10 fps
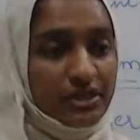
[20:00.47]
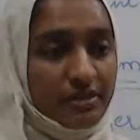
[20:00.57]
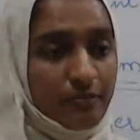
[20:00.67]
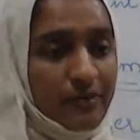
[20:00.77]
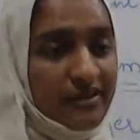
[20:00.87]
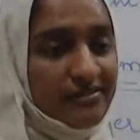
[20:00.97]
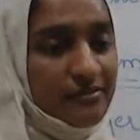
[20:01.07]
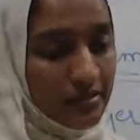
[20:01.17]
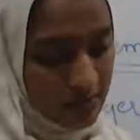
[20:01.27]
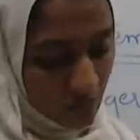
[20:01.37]
takes
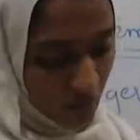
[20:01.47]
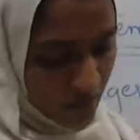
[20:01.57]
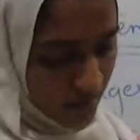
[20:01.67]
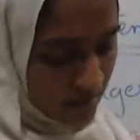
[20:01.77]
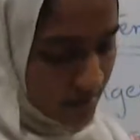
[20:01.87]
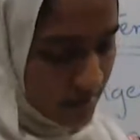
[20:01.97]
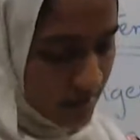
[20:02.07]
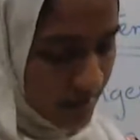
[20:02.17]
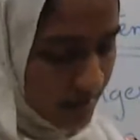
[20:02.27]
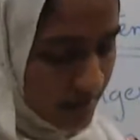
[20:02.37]
place in what? In
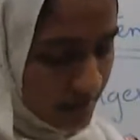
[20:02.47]
the